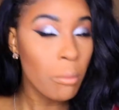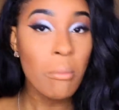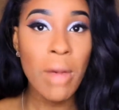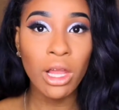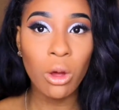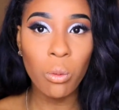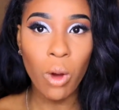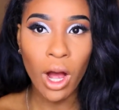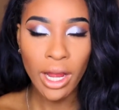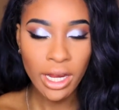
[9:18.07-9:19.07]
Mellow
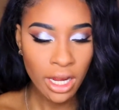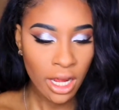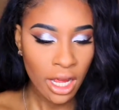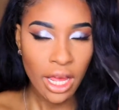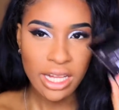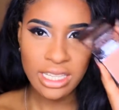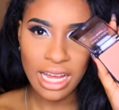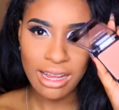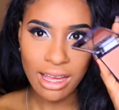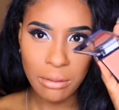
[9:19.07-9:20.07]
Wine. It's
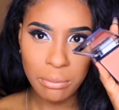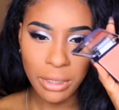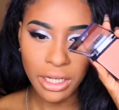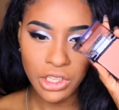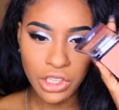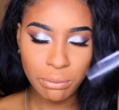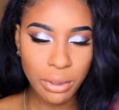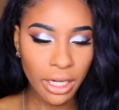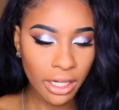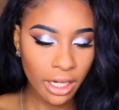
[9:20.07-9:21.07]
kind of like a peachy
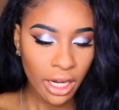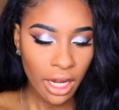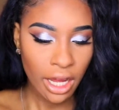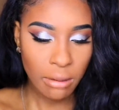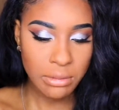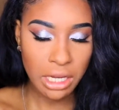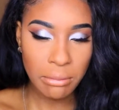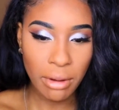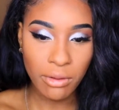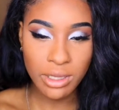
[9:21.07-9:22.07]
pink. I'm
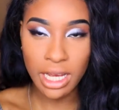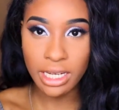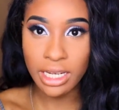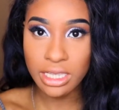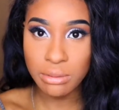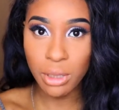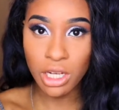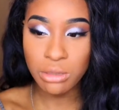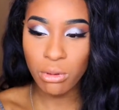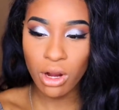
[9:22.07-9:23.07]
taking my Real Techniques
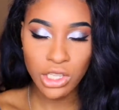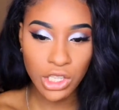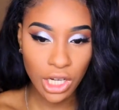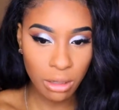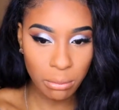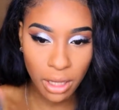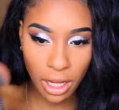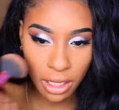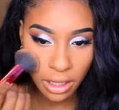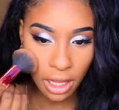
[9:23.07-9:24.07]
blush brush and
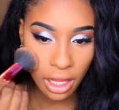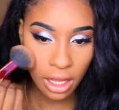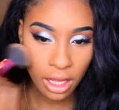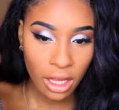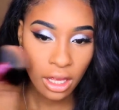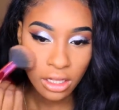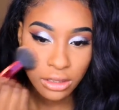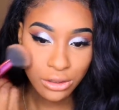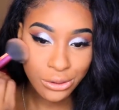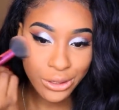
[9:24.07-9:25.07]
applying that
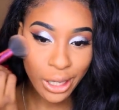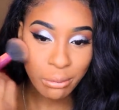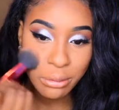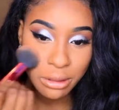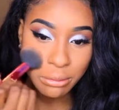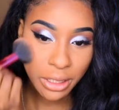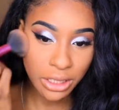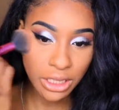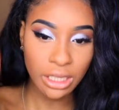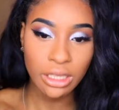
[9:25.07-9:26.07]
to the apples of my
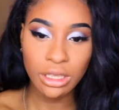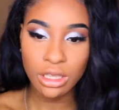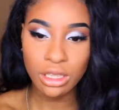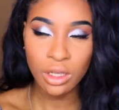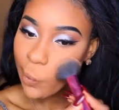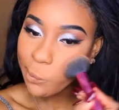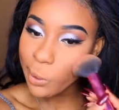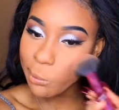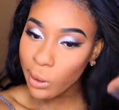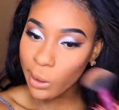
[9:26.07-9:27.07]
cheeks. I'm
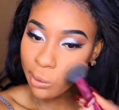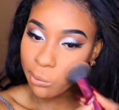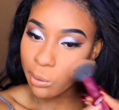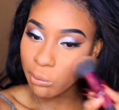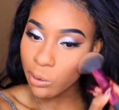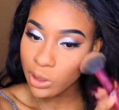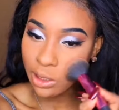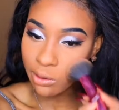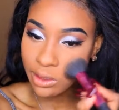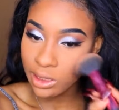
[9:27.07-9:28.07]
gonna be a little bit more
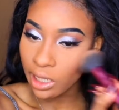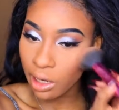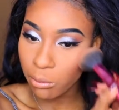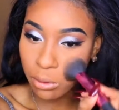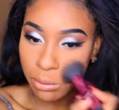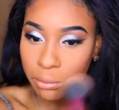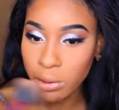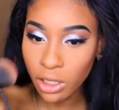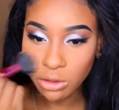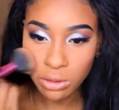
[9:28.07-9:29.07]
generous than I would with
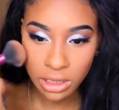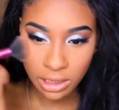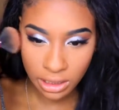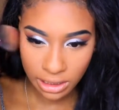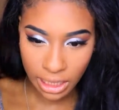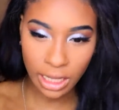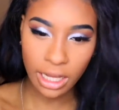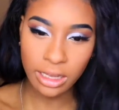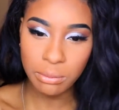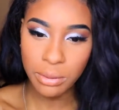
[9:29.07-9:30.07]
blush with this because I
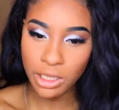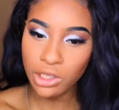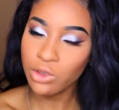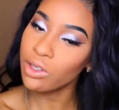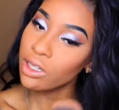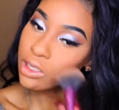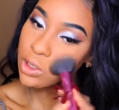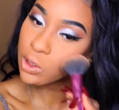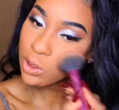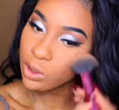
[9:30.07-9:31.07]
like the peach
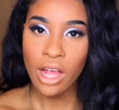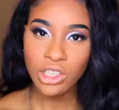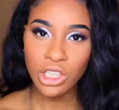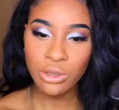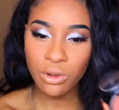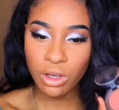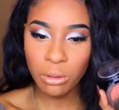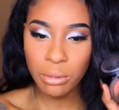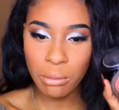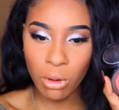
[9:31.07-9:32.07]
finish. And just for a
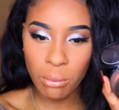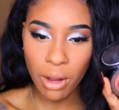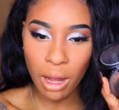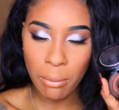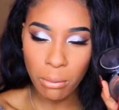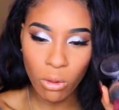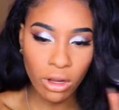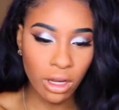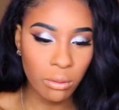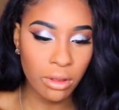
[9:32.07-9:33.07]
little bit more pop, I'm
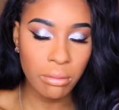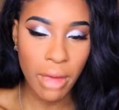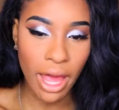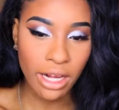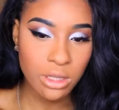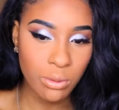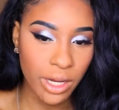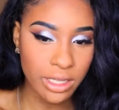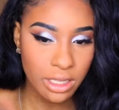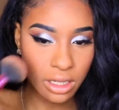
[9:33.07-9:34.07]
going in with MAC's
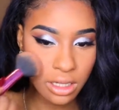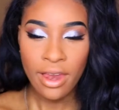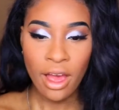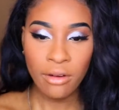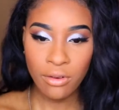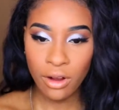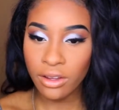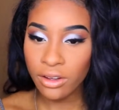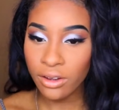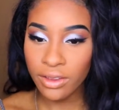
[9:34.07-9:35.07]
Raisin. Now for
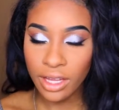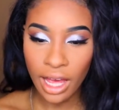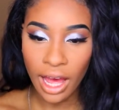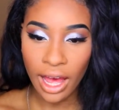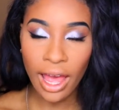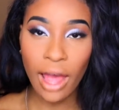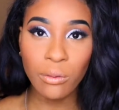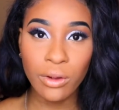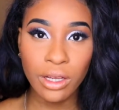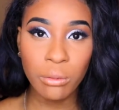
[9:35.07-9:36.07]
under the eye, I
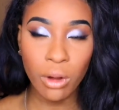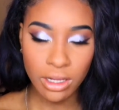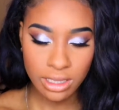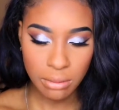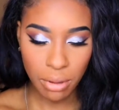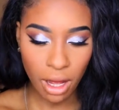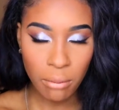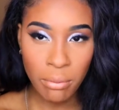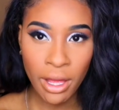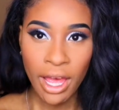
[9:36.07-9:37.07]
really want it to
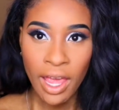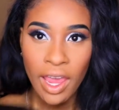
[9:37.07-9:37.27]
pop.